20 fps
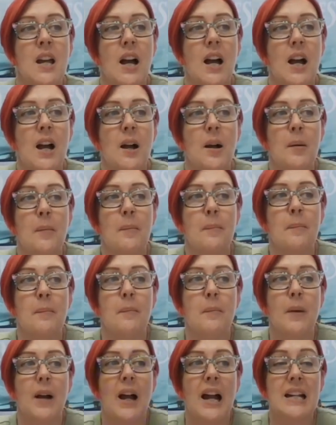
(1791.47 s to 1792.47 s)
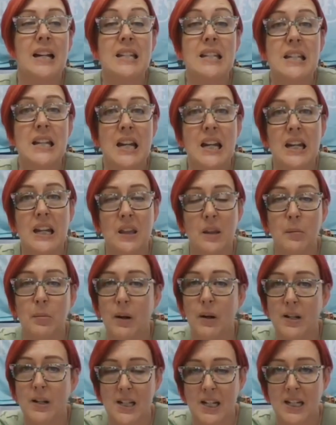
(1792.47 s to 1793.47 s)
I stay in the
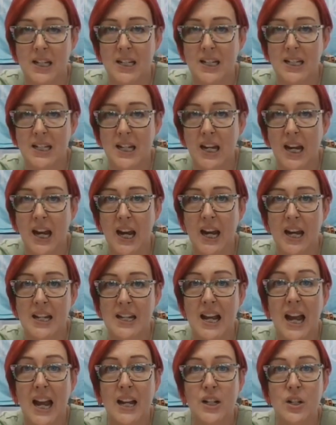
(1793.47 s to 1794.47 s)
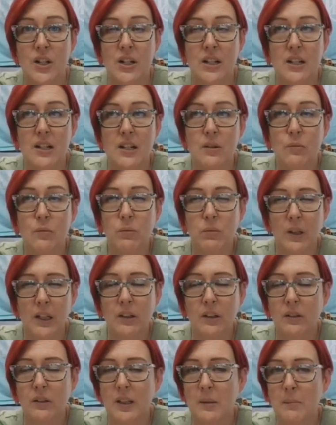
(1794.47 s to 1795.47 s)
present, and I
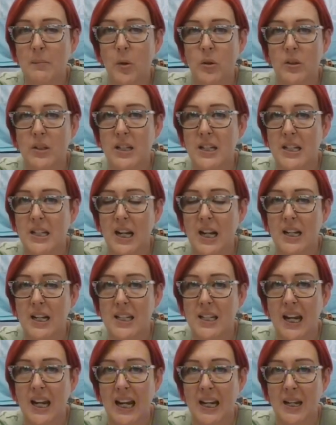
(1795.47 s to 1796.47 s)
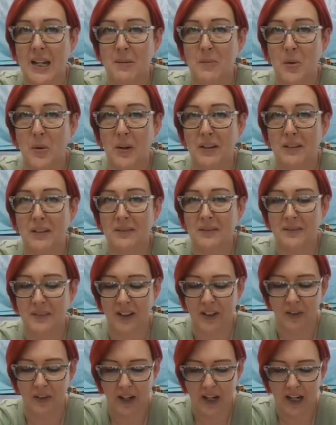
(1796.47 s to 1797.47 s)
rarely multitask anymore.
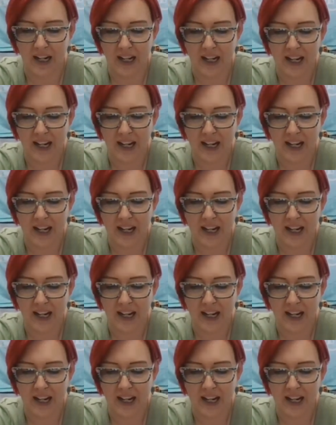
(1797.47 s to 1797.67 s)
Okay.